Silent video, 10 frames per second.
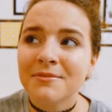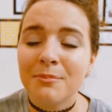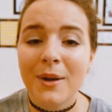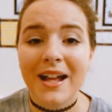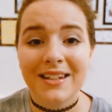
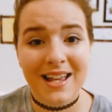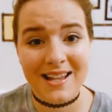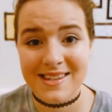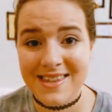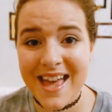But
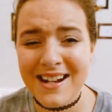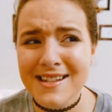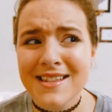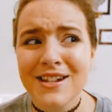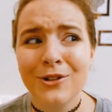yes, that
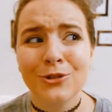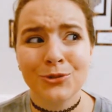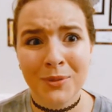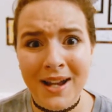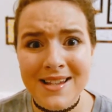is the
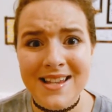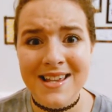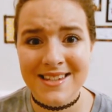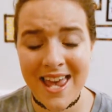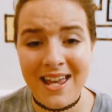
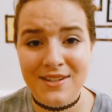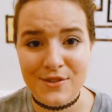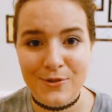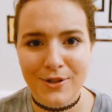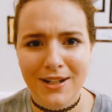craziest heck
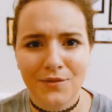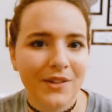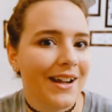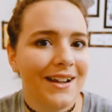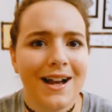story of when
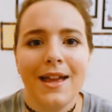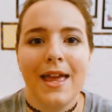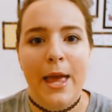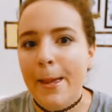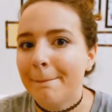I got
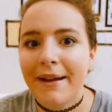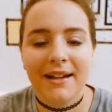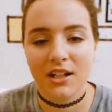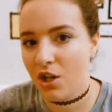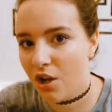hit
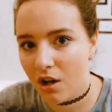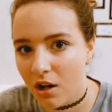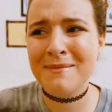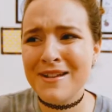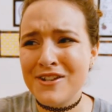by a car.
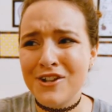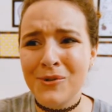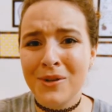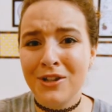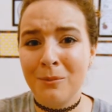Make sure
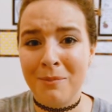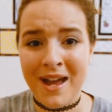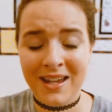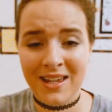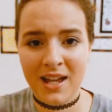when you're
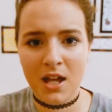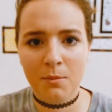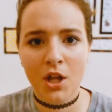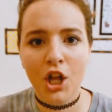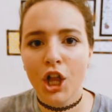backing up,
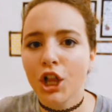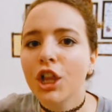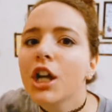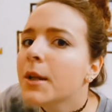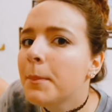
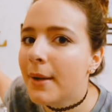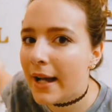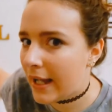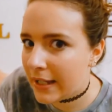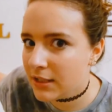look
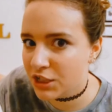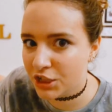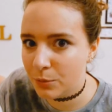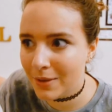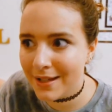behind
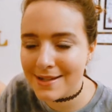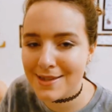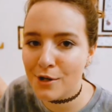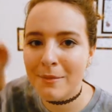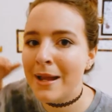you because
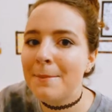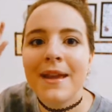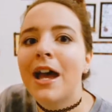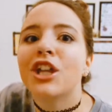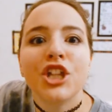there might be
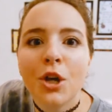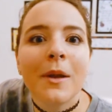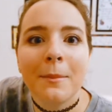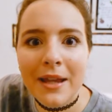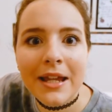a
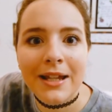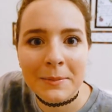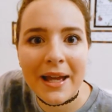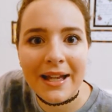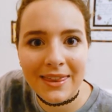human being
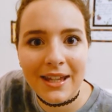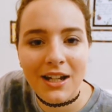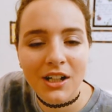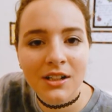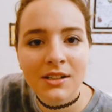back
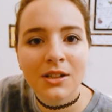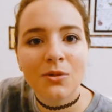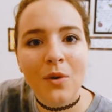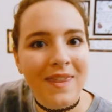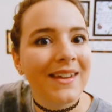there
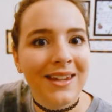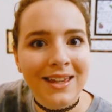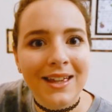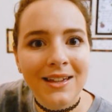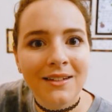with a
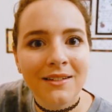knee